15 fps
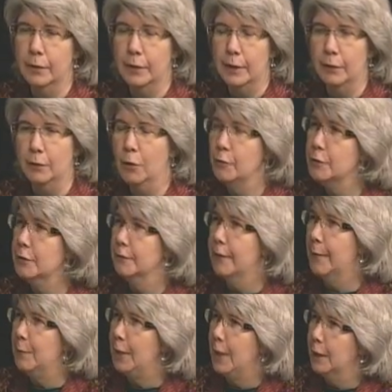the ghosts of
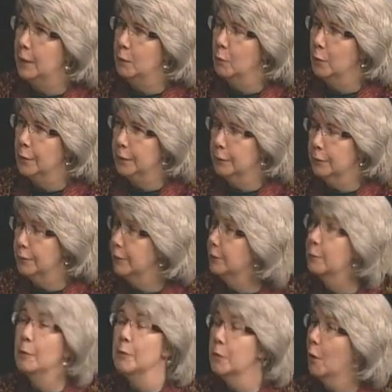Abenaki warriors.
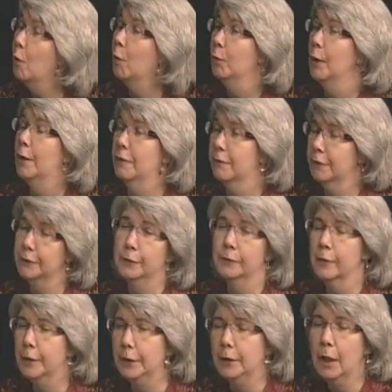It was a whole lot of fun to
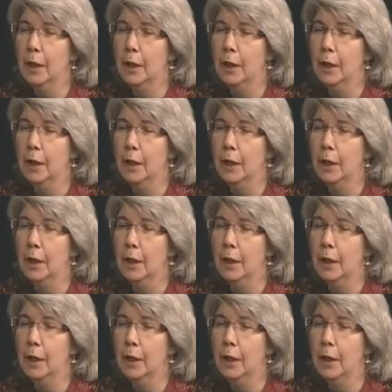write.